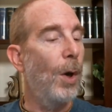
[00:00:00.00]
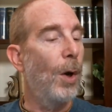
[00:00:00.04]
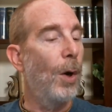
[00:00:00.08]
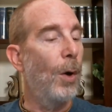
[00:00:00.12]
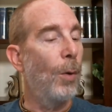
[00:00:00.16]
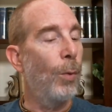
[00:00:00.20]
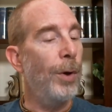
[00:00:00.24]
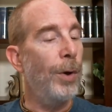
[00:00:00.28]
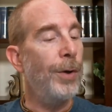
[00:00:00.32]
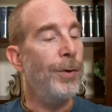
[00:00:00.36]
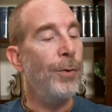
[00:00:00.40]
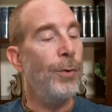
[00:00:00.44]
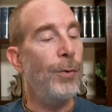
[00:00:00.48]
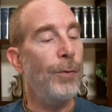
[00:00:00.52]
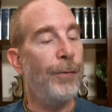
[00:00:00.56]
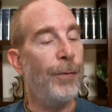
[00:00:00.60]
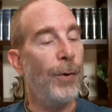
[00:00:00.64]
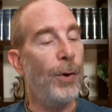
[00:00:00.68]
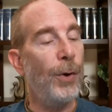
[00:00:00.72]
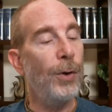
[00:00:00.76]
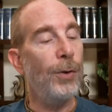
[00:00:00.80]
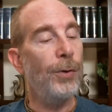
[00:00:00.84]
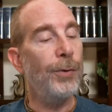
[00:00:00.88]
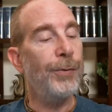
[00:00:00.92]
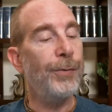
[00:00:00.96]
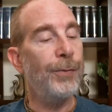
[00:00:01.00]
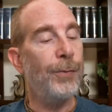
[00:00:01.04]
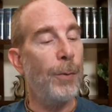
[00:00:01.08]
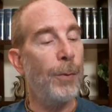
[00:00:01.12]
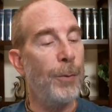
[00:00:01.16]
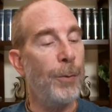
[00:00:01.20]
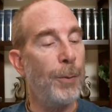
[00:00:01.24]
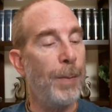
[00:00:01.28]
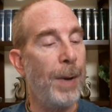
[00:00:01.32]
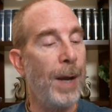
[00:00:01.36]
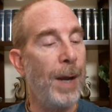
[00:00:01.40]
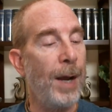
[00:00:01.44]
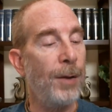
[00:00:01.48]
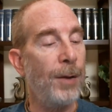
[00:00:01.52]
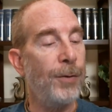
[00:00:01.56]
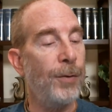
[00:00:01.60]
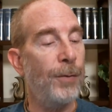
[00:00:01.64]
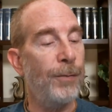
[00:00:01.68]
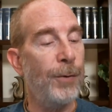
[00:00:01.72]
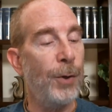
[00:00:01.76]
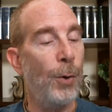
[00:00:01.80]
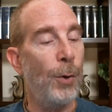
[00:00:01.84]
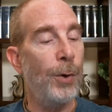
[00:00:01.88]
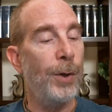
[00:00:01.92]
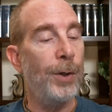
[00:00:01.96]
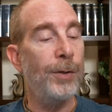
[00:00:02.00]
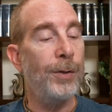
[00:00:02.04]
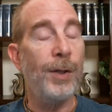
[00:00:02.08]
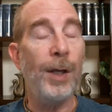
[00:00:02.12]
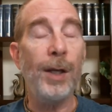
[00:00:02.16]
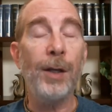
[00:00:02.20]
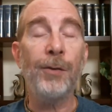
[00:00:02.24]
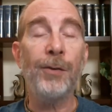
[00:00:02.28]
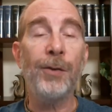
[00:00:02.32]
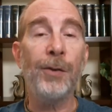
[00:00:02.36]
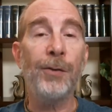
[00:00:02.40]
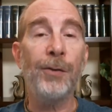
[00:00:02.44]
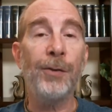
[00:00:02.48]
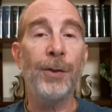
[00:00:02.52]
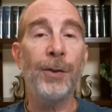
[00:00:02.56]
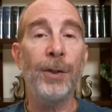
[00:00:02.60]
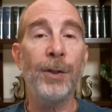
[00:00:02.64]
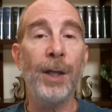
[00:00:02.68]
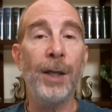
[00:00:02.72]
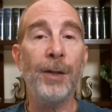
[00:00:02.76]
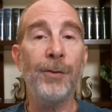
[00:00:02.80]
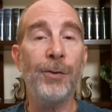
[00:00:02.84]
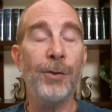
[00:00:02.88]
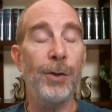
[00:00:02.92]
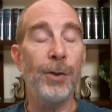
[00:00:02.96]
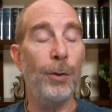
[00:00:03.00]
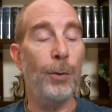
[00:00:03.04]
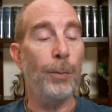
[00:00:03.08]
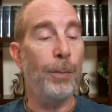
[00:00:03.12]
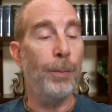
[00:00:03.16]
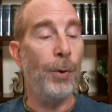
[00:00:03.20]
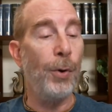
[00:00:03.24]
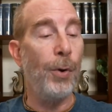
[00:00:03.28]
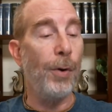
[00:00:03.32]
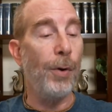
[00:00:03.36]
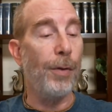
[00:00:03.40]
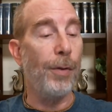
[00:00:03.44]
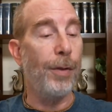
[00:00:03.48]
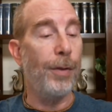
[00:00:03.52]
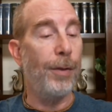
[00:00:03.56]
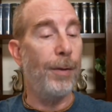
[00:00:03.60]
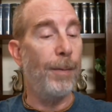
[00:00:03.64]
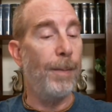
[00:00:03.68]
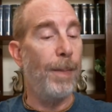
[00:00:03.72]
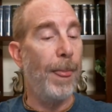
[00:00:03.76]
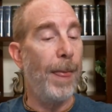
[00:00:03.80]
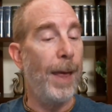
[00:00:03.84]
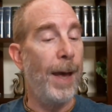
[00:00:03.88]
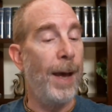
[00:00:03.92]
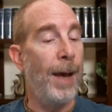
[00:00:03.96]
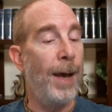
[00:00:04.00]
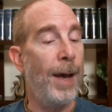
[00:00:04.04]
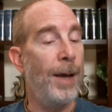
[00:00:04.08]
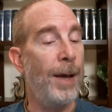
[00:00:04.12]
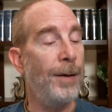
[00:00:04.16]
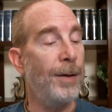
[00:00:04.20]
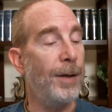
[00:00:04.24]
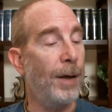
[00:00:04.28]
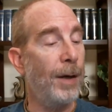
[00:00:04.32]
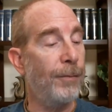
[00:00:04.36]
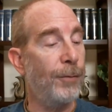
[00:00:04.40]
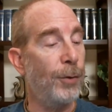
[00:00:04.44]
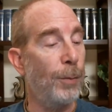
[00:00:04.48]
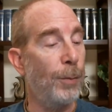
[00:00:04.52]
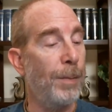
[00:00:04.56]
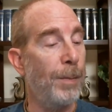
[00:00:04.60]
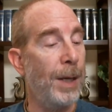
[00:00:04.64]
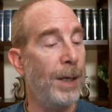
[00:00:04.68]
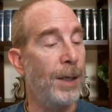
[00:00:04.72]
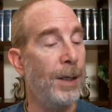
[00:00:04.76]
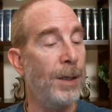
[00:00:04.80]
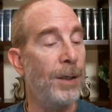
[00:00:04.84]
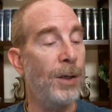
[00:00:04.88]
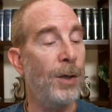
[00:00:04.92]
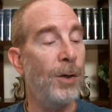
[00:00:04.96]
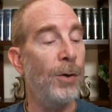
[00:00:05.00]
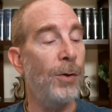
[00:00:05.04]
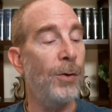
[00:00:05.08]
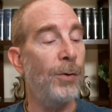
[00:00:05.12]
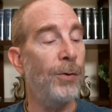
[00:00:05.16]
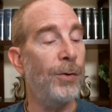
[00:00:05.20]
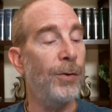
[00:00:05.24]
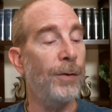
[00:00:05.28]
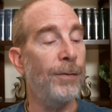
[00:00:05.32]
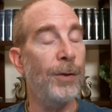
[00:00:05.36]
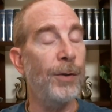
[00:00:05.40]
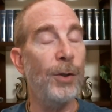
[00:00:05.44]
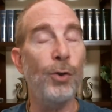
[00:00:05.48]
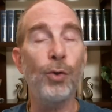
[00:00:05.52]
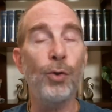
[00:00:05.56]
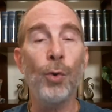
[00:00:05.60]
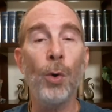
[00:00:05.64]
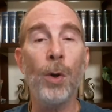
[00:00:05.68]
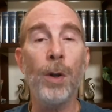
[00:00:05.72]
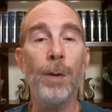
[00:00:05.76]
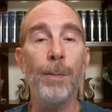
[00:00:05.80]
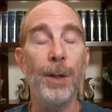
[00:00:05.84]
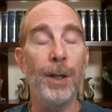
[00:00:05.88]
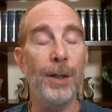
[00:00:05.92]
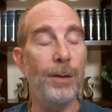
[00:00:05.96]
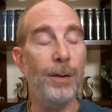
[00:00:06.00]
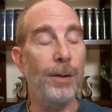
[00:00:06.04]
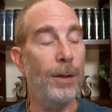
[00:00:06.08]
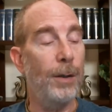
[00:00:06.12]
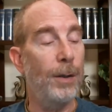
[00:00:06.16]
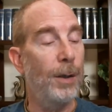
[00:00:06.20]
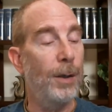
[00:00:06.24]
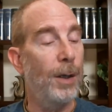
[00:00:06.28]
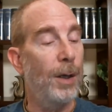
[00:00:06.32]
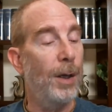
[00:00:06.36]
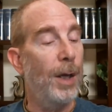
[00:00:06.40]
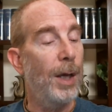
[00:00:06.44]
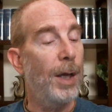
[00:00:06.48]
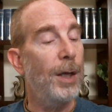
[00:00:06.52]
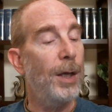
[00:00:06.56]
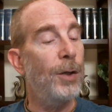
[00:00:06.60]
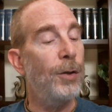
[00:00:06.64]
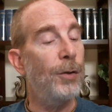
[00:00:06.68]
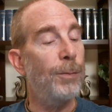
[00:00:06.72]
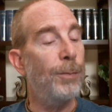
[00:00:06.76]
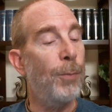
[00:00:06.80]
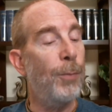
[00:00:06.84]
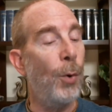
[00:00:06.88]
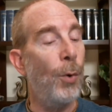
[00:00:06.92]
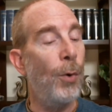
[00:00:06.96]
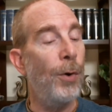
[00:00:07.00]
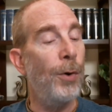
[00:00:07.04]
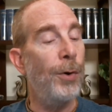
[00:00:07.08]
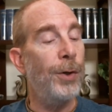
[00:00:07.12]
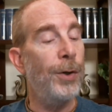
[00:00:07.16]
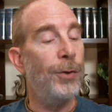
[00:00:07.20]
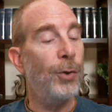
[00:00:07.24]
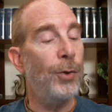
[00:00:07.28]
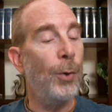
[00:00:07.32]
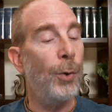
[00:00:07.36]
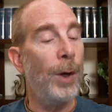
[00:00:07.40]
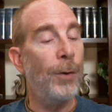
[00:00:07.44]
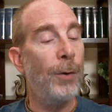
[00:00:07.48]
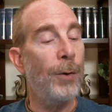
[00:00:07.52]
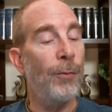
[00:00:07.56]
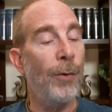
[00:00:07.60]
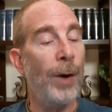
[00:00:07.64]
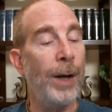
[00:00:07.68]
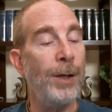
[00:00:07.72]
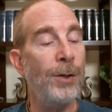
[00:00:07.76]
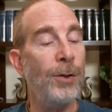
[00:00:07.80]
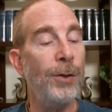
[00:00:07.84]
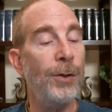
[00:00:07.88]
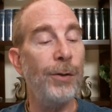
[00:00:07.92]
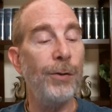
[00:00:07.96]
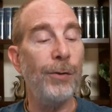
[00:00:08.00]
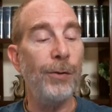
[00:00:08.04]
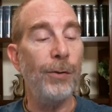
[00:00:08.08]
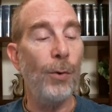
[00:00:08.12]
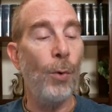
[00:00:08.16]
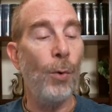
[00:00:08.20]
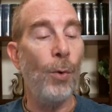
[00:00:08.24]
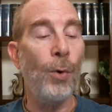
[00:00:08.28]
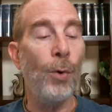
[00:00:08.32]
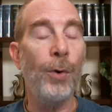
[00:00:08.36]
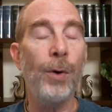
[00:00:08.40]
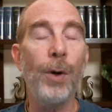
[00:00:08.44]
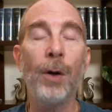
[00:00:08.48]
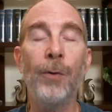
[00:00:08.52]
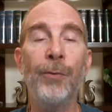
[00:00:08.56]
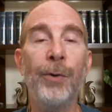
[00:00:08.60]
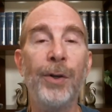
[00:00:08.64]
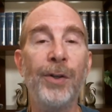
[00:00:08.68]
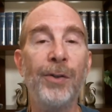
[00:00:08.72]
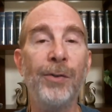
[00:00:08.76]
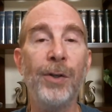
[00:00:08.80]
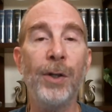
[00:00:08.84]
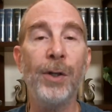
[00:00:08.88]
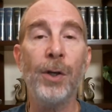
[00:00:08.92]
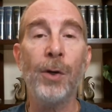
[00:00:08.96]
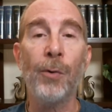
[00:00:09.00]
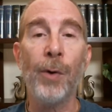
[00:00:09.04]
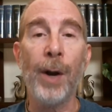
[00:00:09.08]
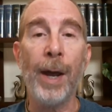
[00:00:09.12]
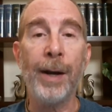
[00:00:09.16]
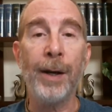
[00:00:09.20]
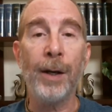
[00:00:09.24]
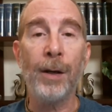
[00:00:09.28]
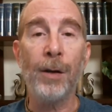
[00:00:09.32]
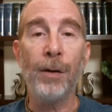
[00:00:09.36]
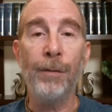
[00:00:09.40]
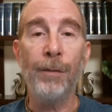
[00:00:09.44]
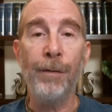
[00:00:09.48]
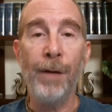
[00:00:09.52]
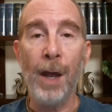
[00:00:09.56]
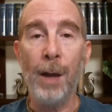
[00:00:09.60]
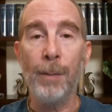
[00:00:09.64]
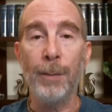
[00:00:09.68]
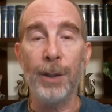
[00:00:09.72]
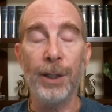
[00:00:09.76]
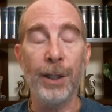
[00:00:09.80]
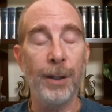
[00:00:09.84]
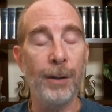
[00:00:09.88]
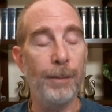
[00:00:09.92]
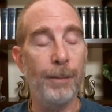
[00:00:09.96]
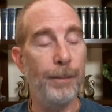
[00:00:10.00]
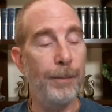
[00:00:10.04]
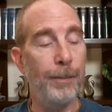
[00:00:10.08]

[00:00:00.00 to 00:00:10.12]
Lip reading: "One who falls from the path of yoga takes a celestial birth, and after many years of enjoyment, is born into a righteous or aristocratic family."